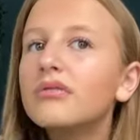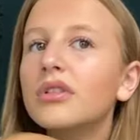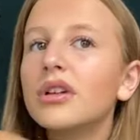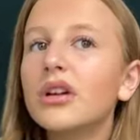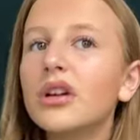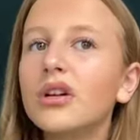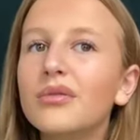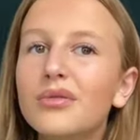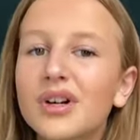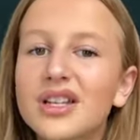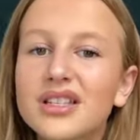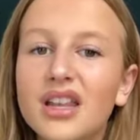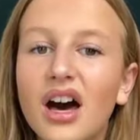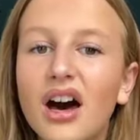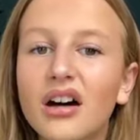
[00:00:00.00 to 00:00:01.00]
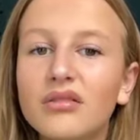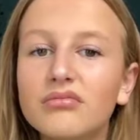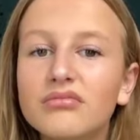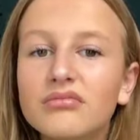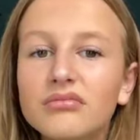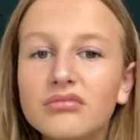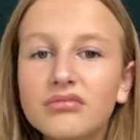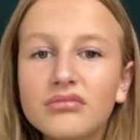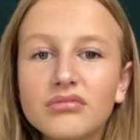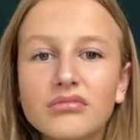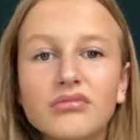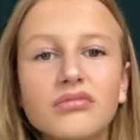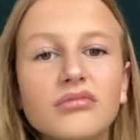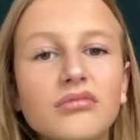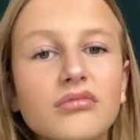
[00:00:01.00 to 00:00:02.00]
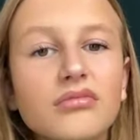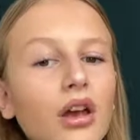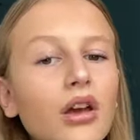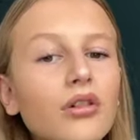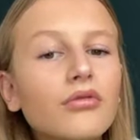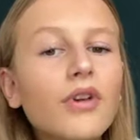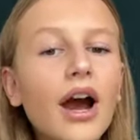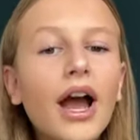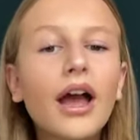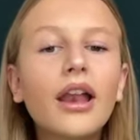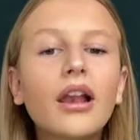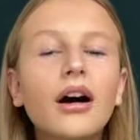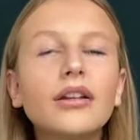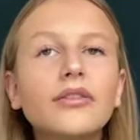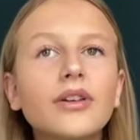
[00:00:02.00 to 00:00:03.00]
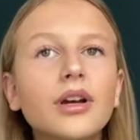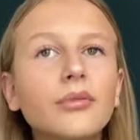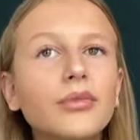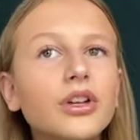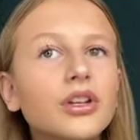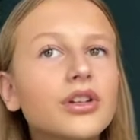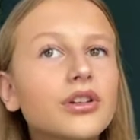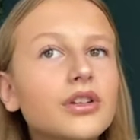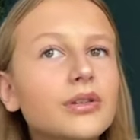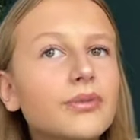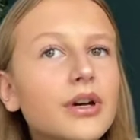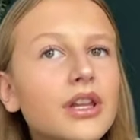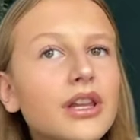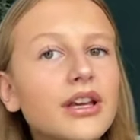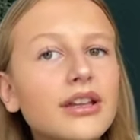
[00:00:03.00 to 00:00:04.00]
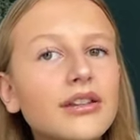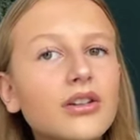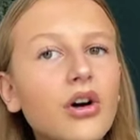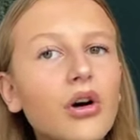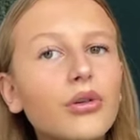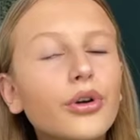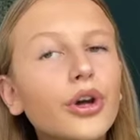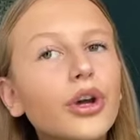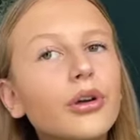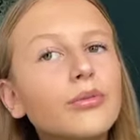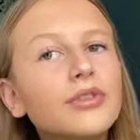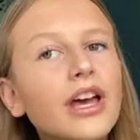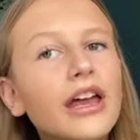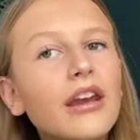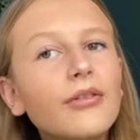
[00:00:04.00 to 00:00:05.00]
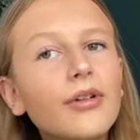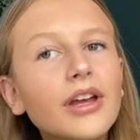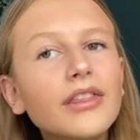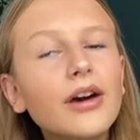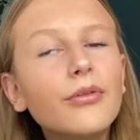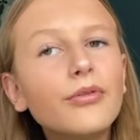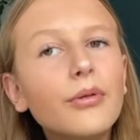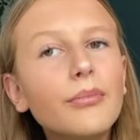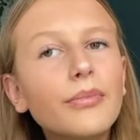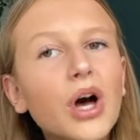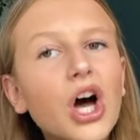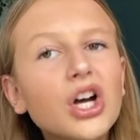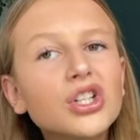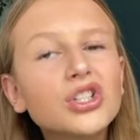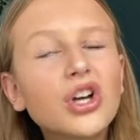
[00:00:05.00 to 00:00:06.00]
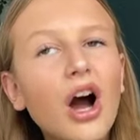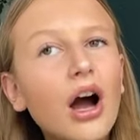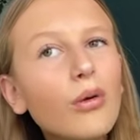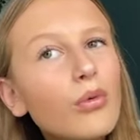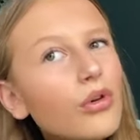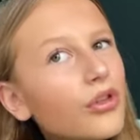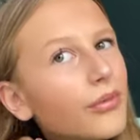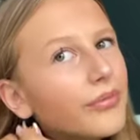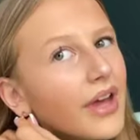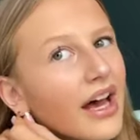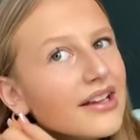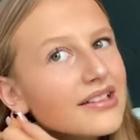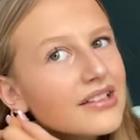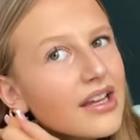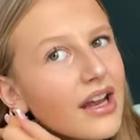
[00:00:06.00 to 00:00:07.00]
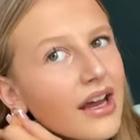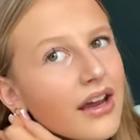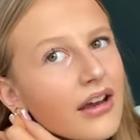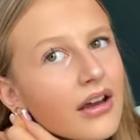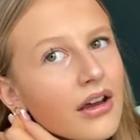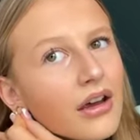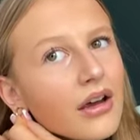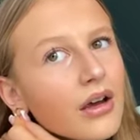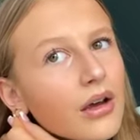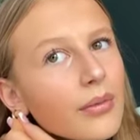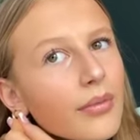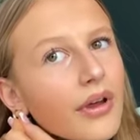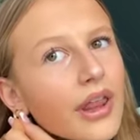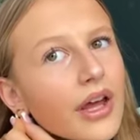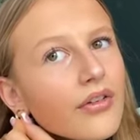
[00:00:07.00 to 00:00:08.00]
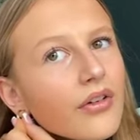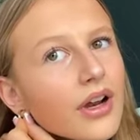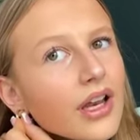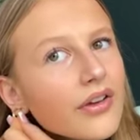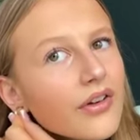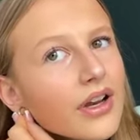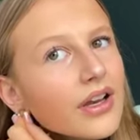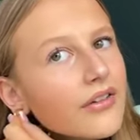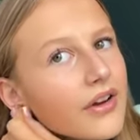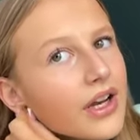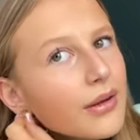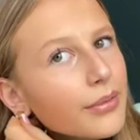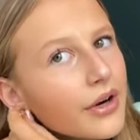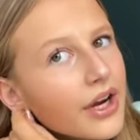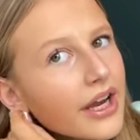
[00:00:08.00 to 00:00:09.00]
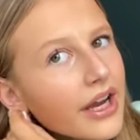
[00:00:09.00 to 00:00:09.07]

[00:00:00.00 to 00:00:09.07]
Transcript: What is that? Right, last thing I'm gonna do is put these gold hoops in. I think they're from Bershka. I wore them yesterday, but they're really, really, really pretty.